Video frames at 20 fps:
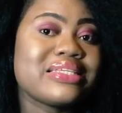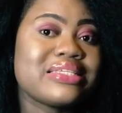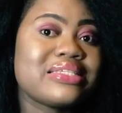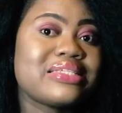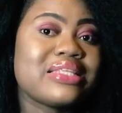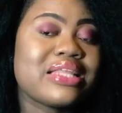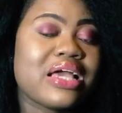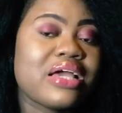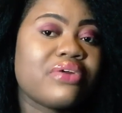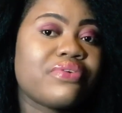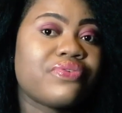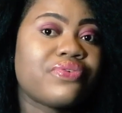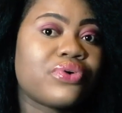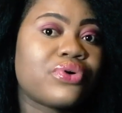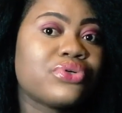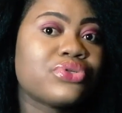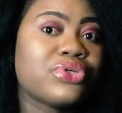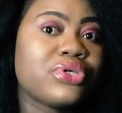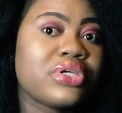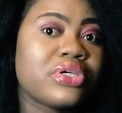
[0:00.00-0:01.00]
is like
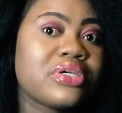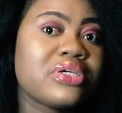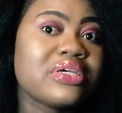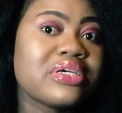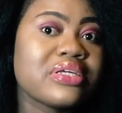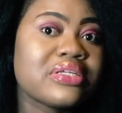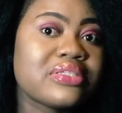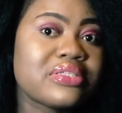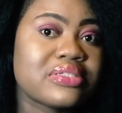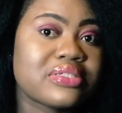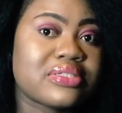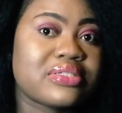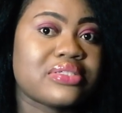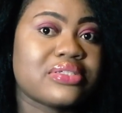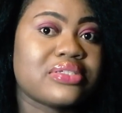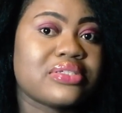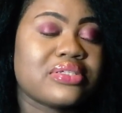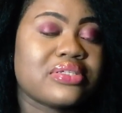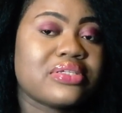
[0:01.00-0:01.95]
for kids.